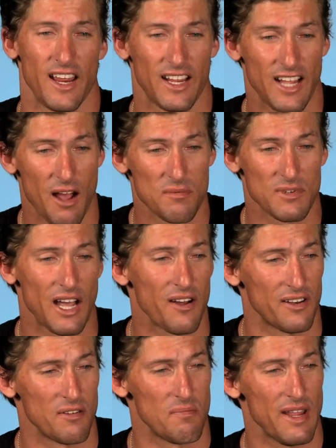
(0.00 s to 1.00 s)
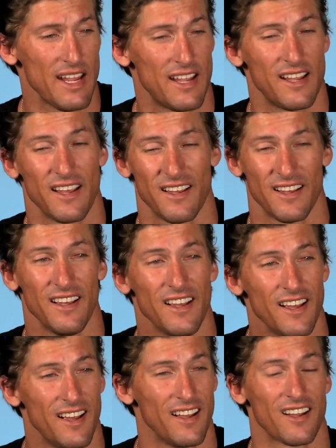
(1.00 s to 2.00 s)
it comes out to be
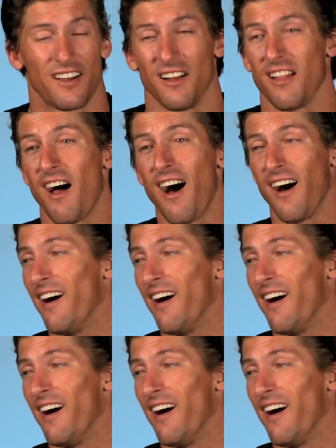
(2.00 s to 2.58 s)
Kala.